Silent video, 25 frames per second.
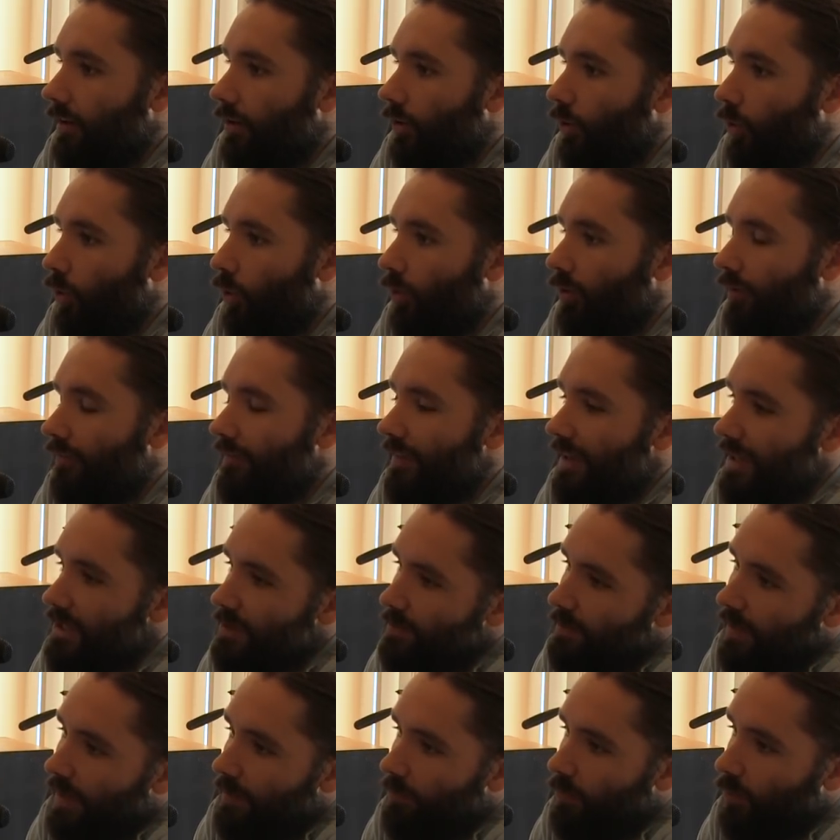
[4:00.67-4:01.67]
all of these
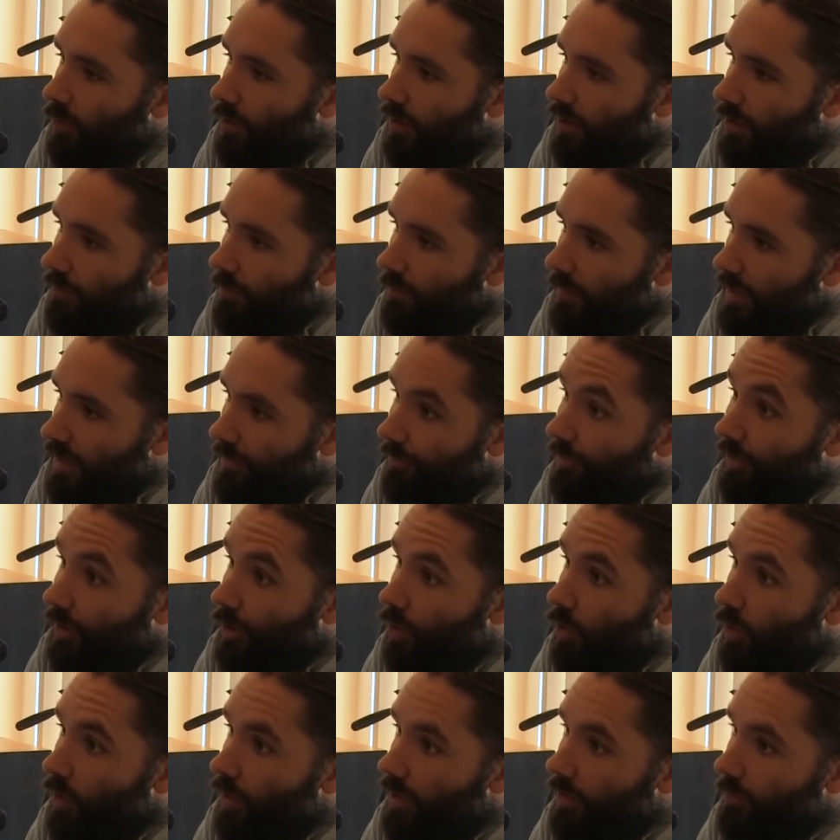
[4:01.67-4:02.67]
people can be
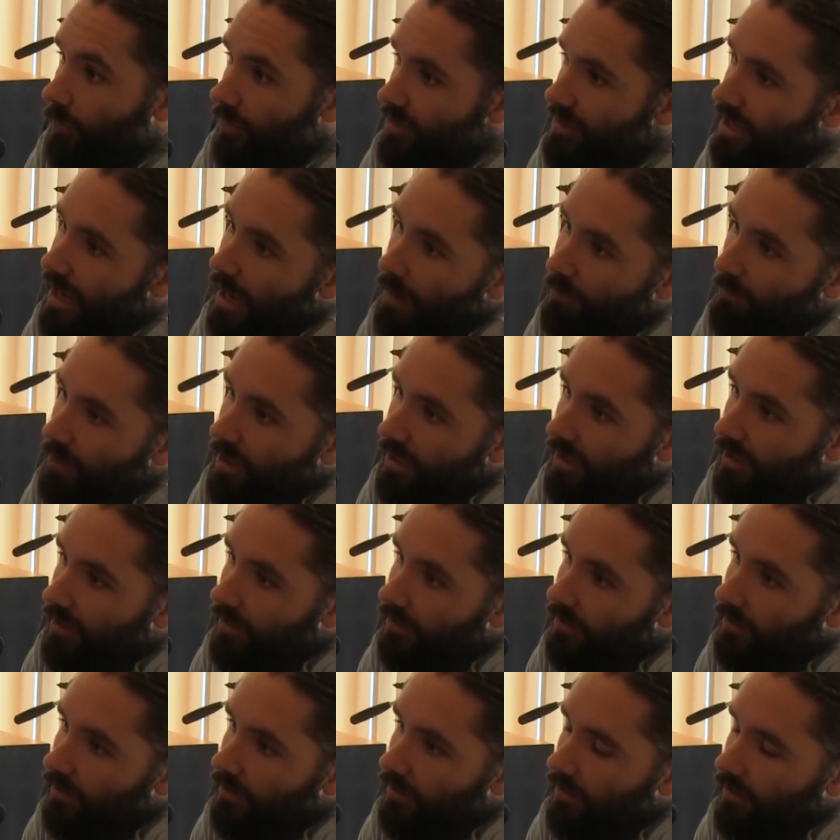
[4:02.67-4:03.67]
recording what's happening